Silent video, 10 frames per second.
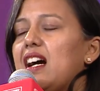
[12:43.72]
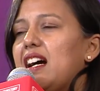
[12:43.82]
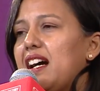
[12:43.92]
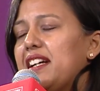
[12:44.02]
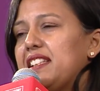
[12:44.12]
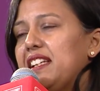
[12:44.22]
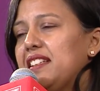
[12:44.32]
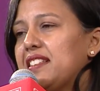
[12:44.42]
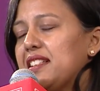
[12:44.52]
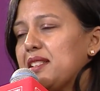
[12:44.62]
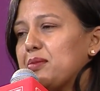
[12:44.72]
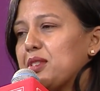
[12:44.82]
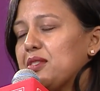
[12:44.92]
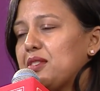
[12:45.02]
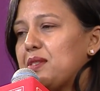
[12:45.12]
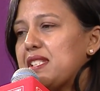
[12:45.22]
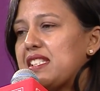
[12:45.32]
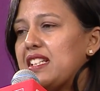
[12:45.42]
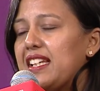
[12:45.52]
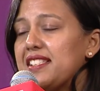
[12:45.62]
I think,
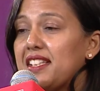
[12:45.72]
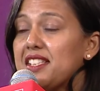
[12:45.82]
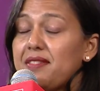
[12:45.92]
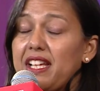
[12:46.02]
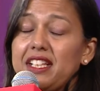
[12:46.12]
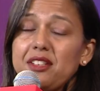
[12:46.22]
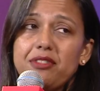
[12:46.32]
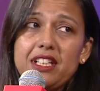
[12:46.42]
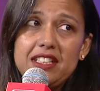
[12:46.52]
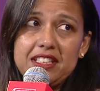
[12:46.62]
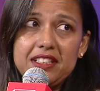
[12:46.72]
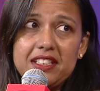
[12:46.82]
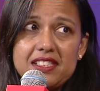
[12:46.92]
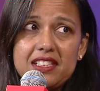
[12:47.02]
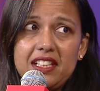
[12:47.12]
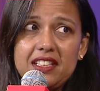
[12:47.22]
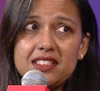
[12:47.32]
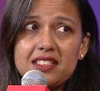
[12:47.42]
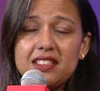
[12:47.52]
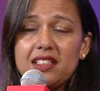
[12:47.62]
crystal gazing is very difficult in this
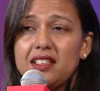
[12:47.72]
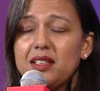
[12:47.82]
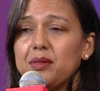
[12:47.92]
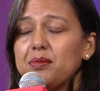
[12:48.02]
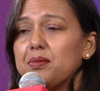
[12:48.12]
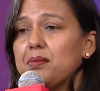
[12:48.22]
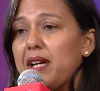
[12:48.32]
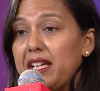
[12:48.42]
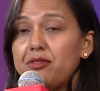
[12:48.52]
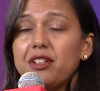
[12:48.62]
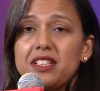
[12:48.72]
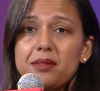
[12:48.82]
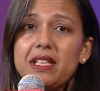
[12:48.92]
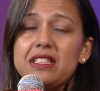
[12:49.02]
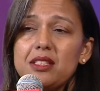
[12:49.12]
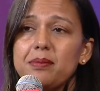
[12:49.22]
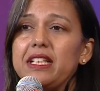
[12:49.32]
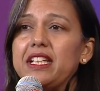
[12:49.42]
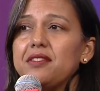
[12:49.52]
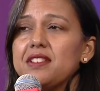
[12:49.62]
case. My fundamental
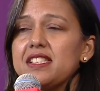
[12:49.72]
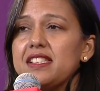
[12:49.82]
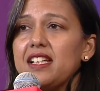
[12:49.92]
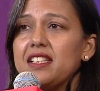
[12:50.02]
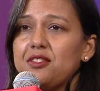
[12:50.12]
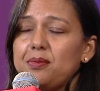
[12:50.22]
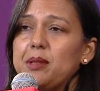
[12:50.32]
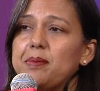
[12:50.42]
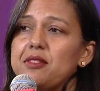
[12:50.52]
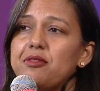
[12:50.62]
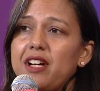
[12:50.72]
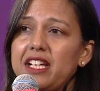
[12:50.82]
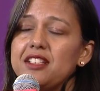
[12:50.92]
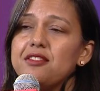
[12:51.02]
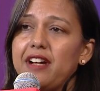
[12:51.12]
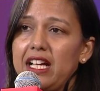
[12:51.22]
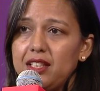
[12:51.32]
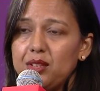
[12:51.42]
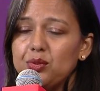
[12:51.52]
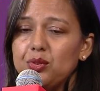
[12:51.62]
belief is that if people find
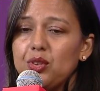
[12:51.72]
value